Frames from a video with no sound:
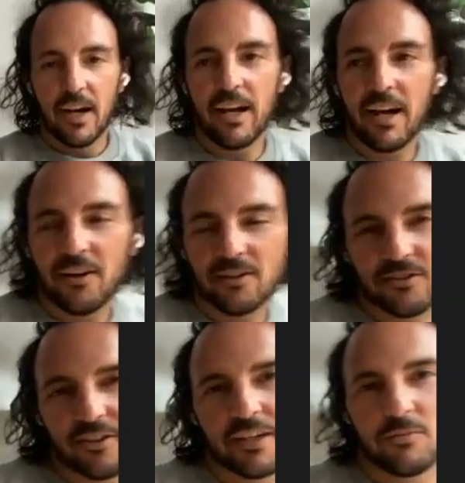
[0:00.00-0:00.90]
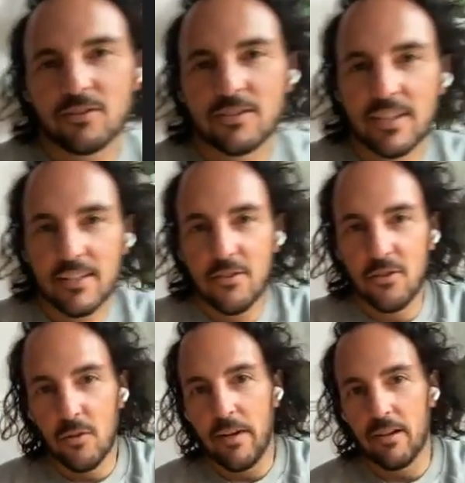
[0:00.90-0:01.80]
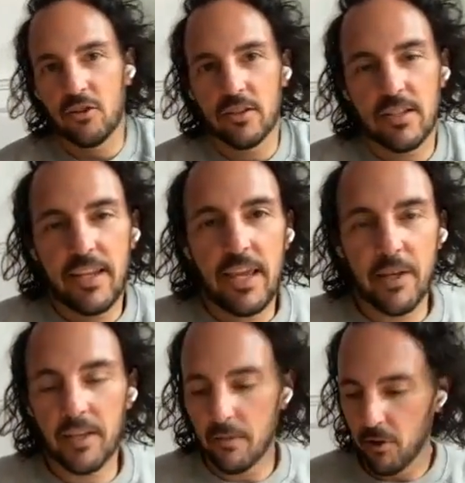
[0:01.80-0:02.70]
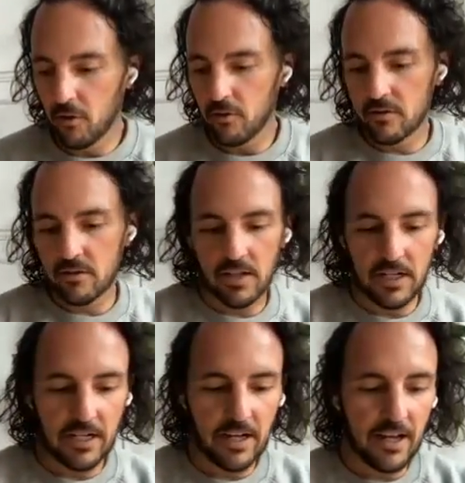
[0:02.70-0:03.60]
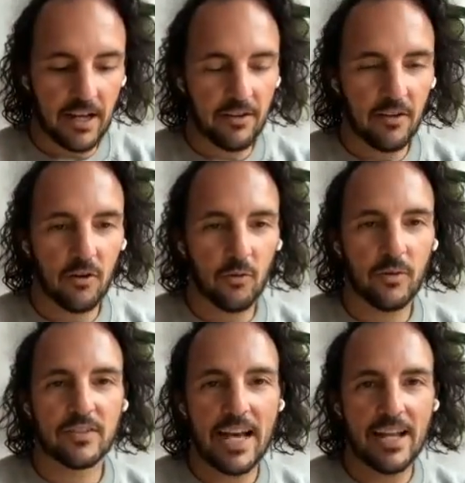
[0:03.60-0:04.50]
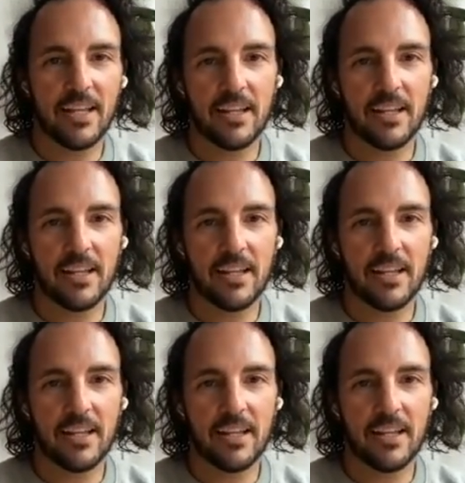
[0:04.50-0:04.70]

I also like what you said too about just naming the pose. I know we've sat